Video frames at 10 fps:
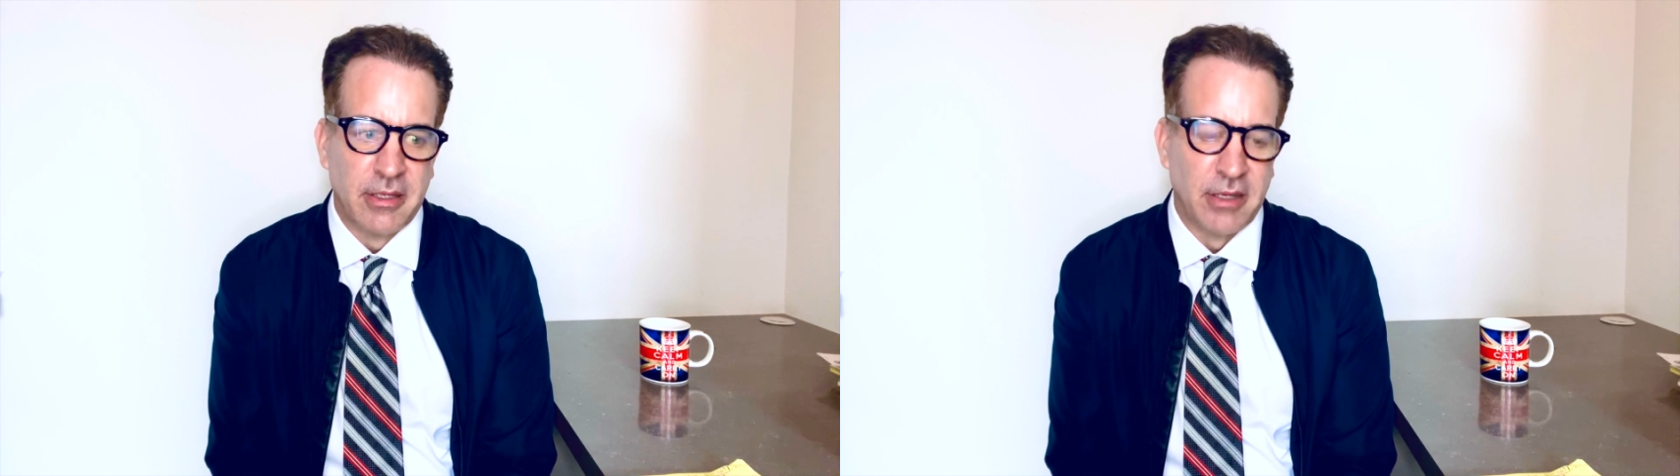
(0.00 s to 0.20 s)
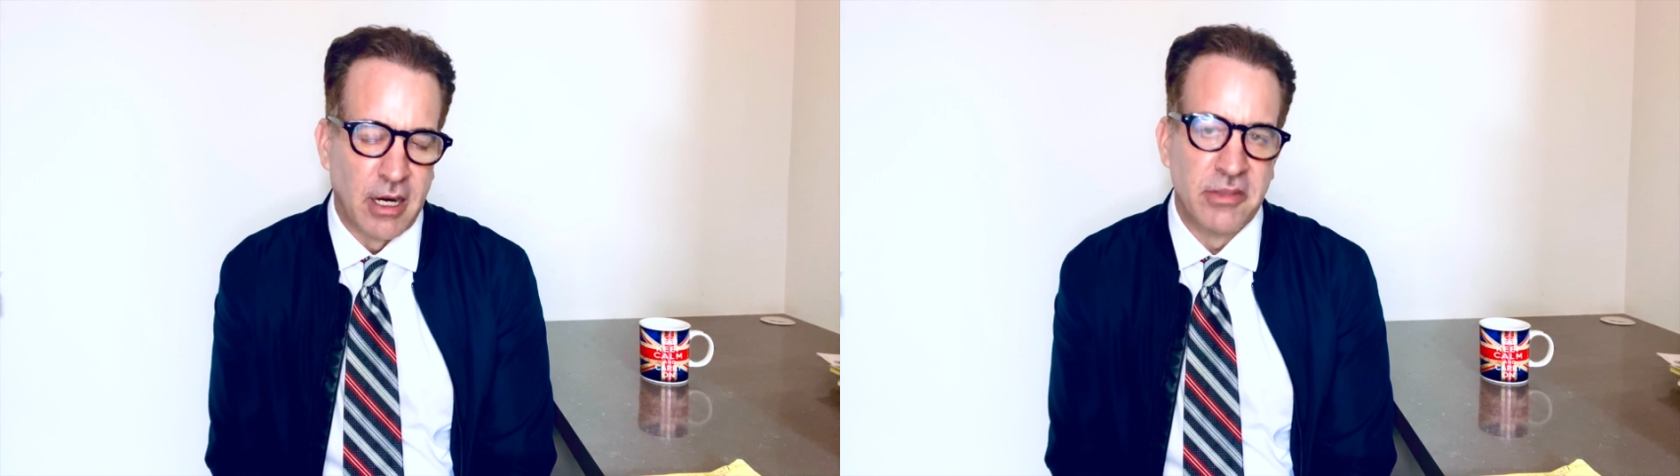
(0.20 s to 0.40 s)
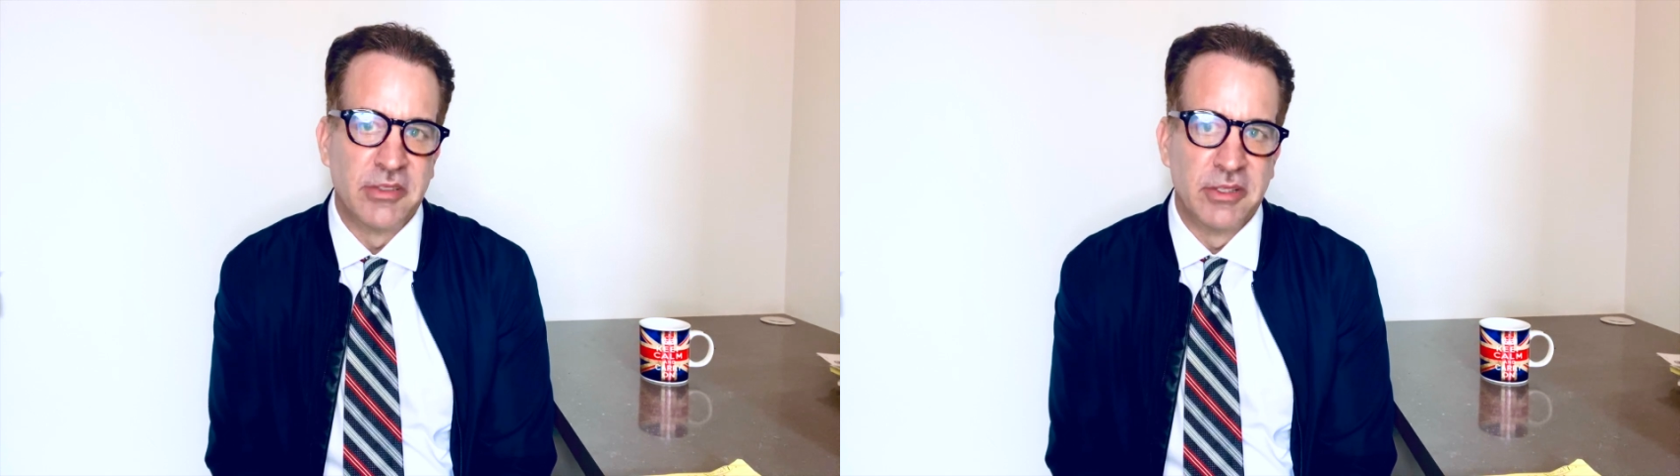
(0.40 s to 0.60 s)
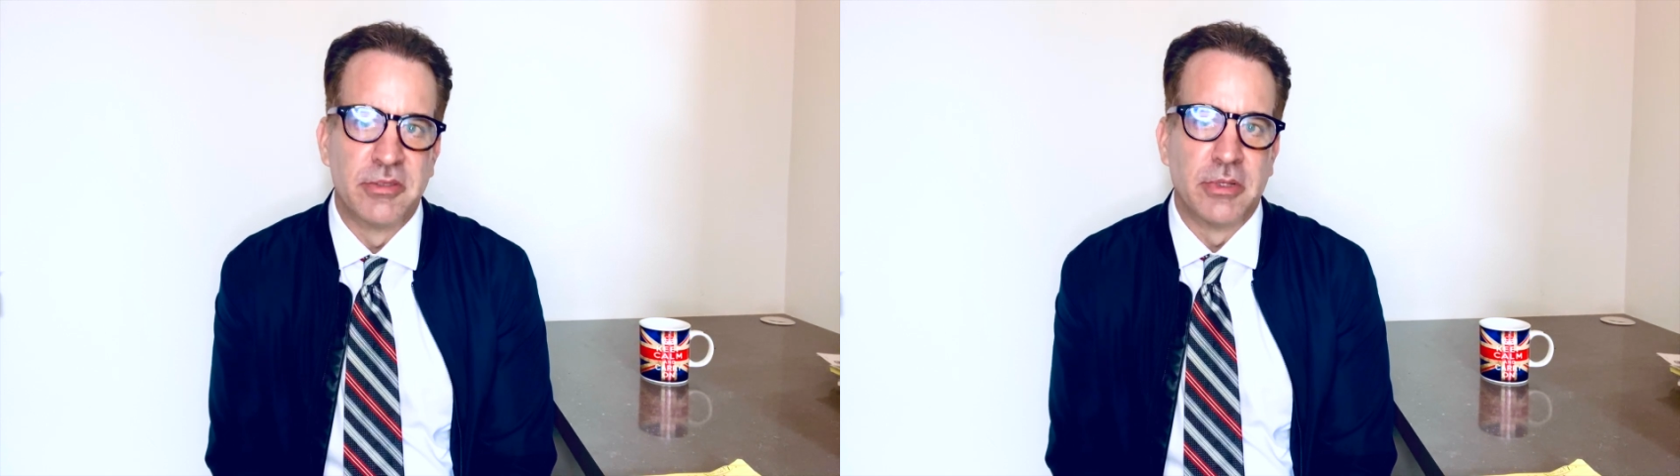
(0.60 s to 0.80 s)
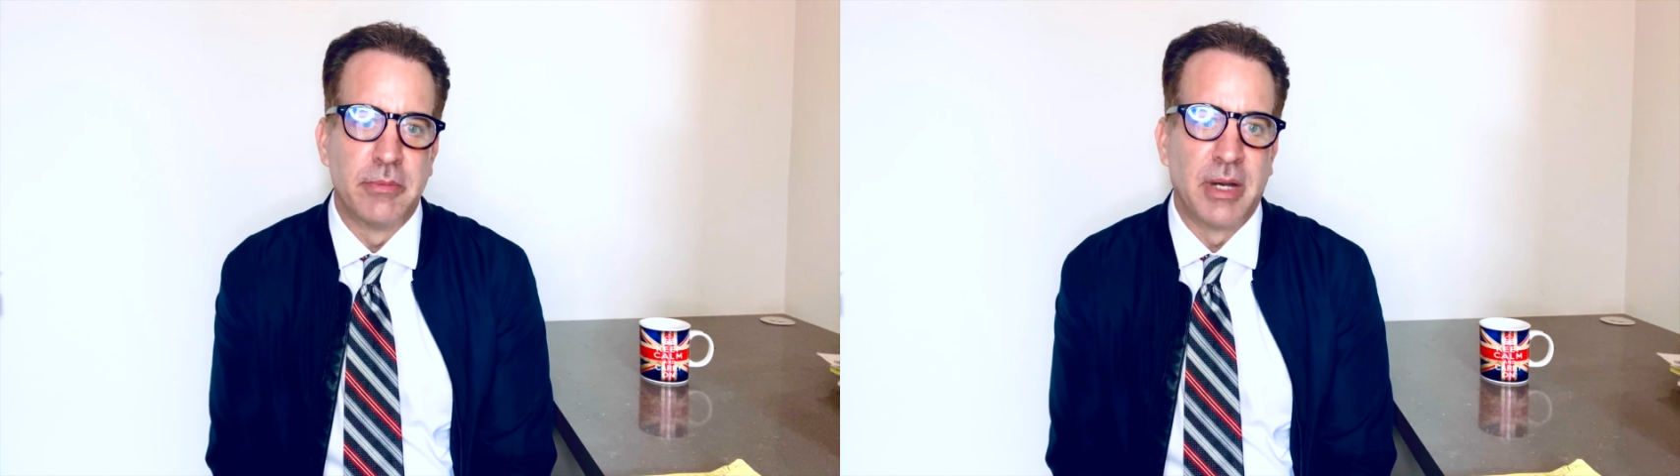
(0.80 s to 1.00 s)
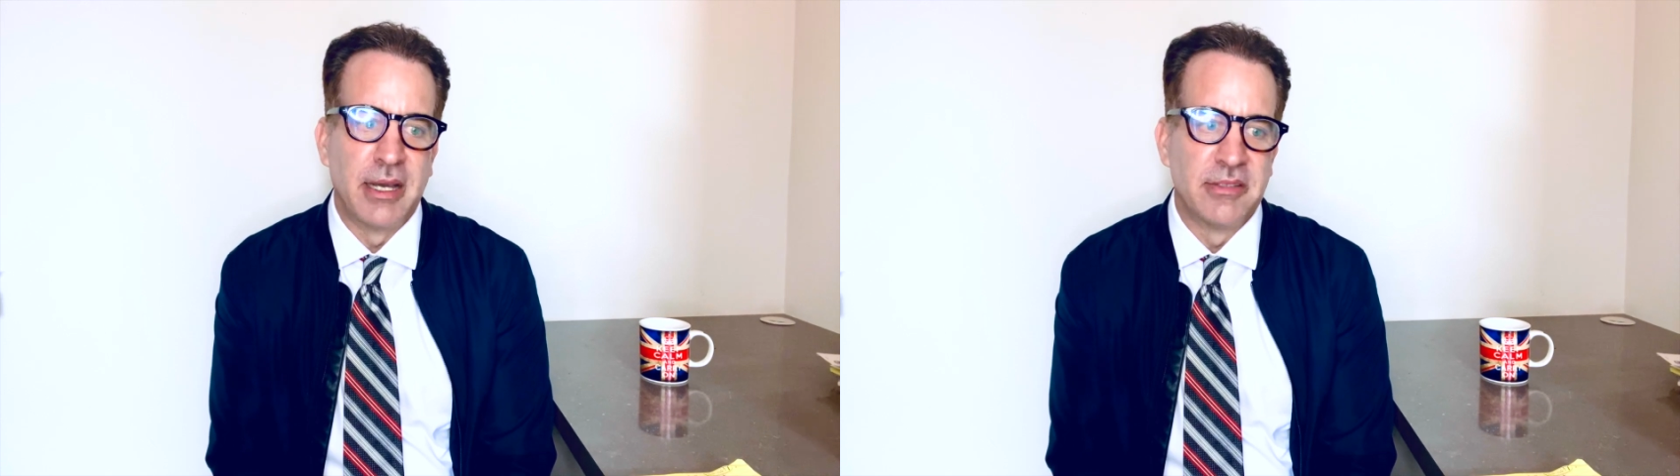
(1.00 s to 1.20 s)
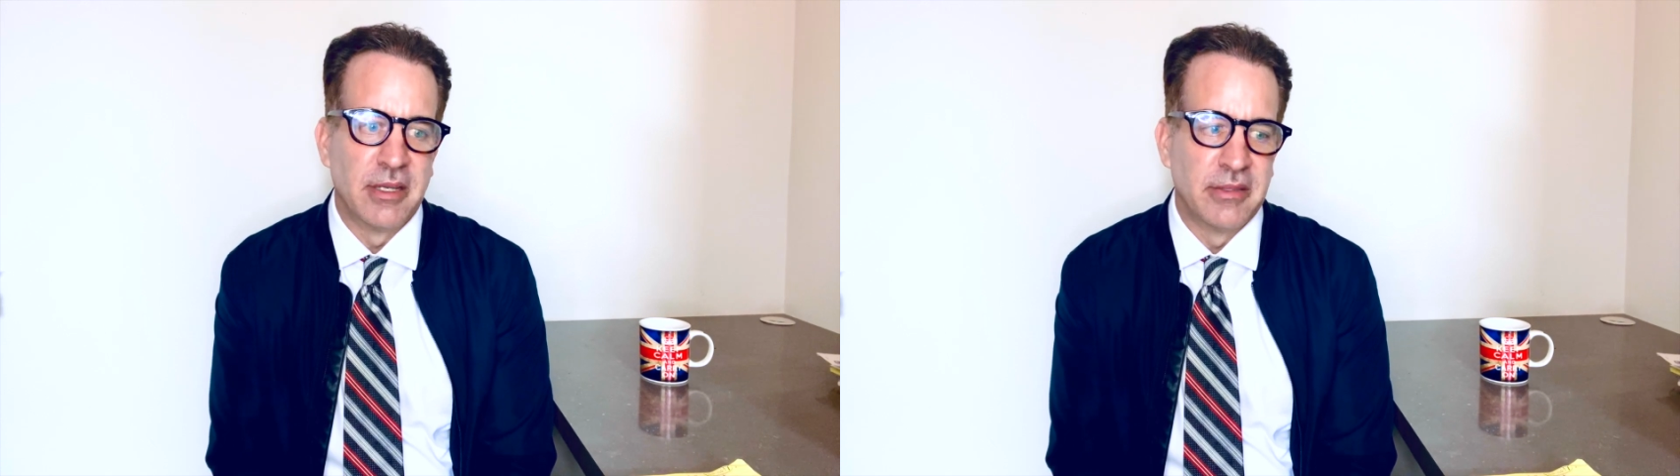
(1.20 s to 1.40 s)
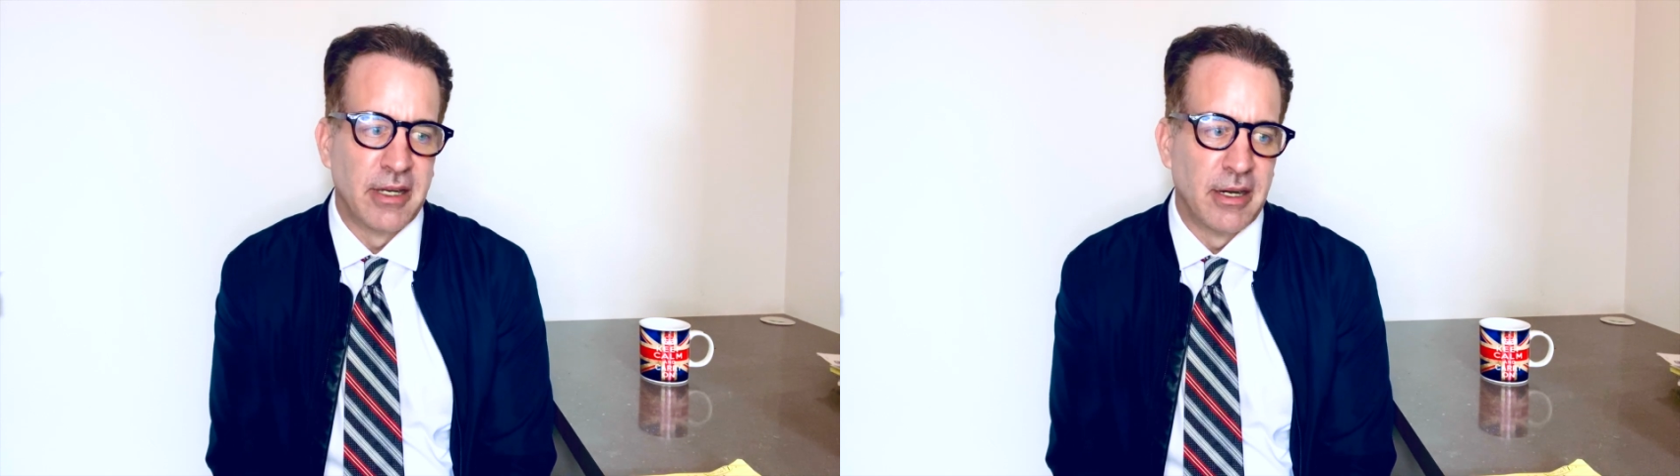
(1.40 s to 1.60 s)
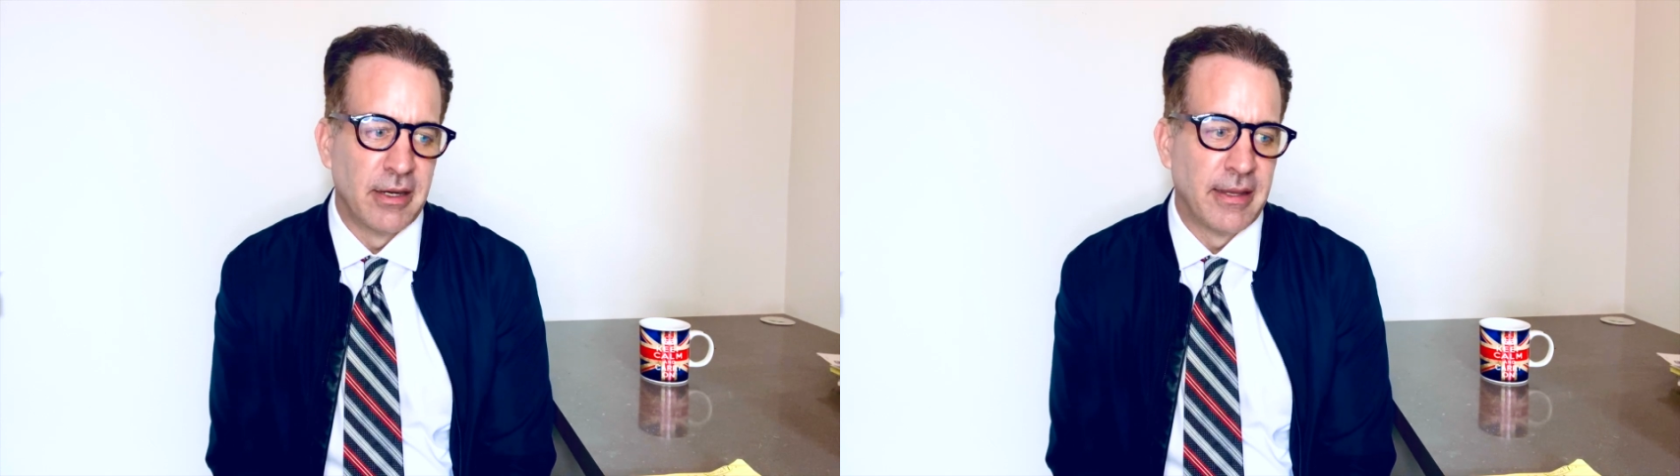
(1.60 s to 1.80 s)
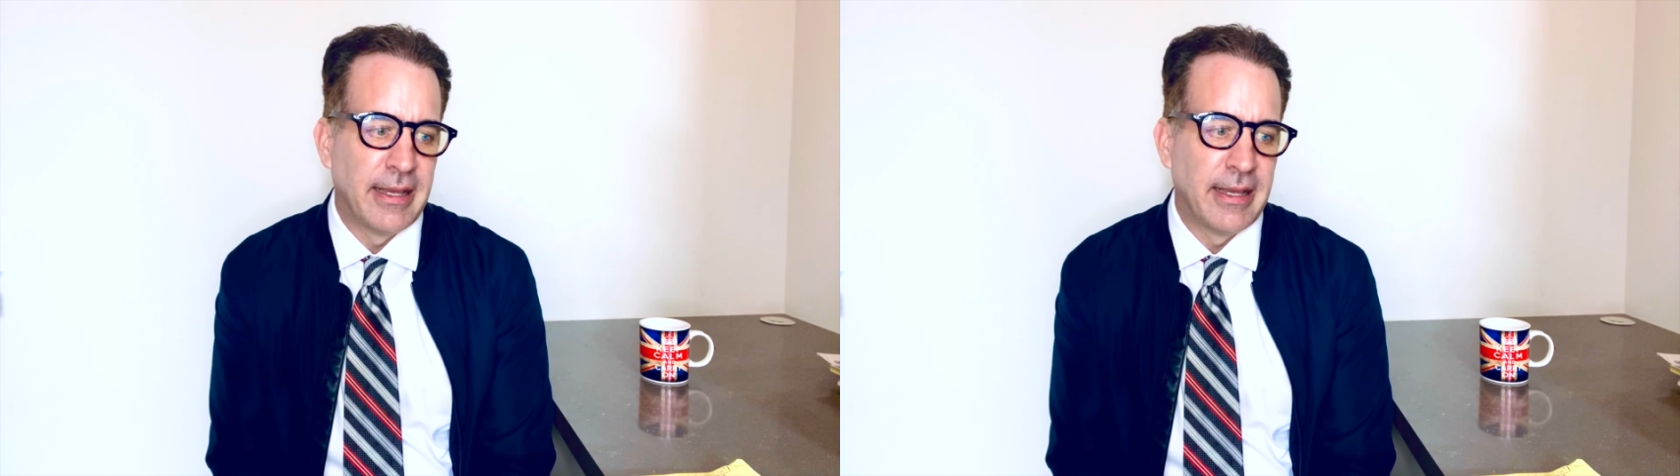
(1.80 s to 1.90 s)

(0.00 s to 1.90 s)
There are still some good buys out there,